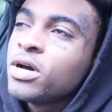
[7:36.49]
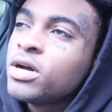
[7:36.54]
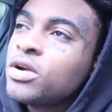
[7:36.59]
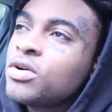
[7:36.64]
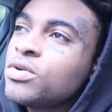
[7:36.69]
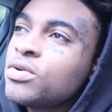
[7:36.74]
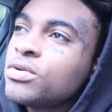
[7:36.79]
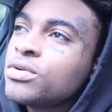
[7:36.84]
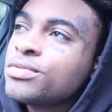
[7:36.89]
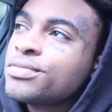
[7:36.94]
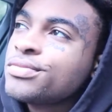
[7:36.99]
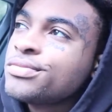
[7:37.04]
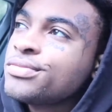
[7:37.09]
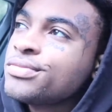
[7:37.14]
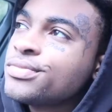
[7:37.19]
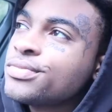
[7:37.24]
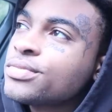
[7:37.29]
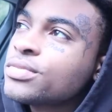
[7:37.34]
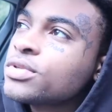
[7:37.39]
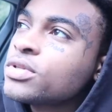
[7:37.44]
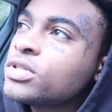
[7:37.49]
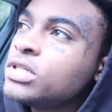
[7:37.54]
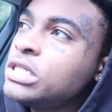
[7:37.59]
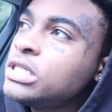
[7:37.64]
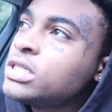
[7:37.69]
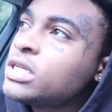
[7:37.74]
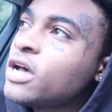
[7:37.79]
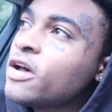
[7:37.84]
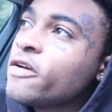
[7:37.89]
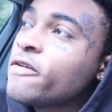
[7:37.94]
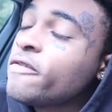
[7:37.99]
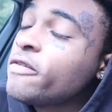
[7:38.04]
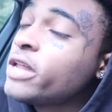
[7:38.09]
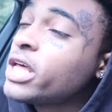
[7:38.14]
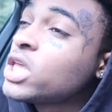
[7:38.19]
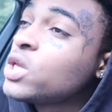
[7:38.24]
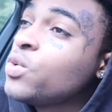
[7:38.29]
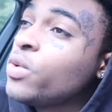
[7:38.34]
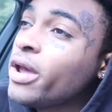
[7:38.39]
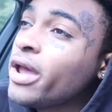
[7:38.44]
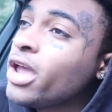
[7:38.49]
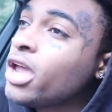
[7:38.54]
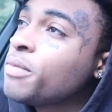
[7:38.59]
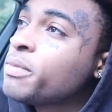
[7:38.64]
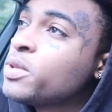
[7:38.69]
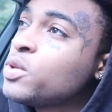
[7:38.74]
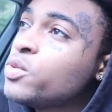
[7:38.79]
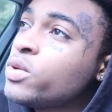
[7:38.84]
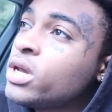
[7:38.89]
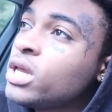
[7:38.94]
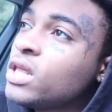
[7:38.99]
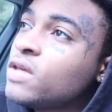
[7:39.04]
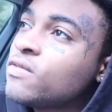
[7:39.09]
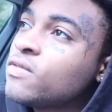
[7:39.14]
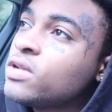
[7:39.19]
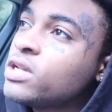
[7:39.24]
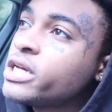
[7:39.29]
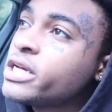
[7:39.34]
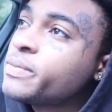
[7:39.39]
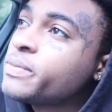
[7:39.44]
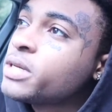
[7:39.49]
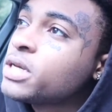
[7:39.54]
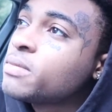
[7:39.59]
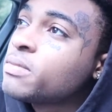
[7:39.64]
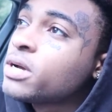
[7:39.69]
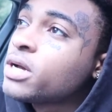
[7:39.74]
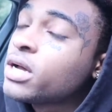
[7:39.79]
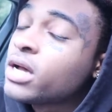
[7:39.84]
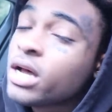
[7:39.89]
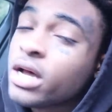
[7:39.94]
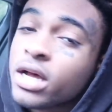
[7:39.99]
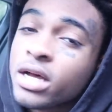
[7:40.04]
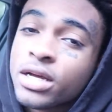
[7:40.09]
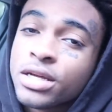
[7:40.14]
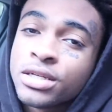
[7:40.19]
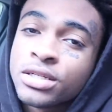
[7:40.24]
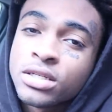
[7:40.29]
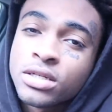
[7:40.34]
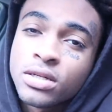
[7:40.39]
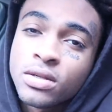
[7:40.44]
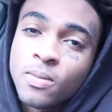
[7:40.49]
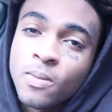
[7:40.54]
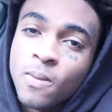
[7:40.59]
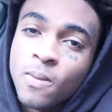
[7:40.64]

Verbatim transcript: bro, don't. She said, I feel like you hate me. You can't even look me in my eyes.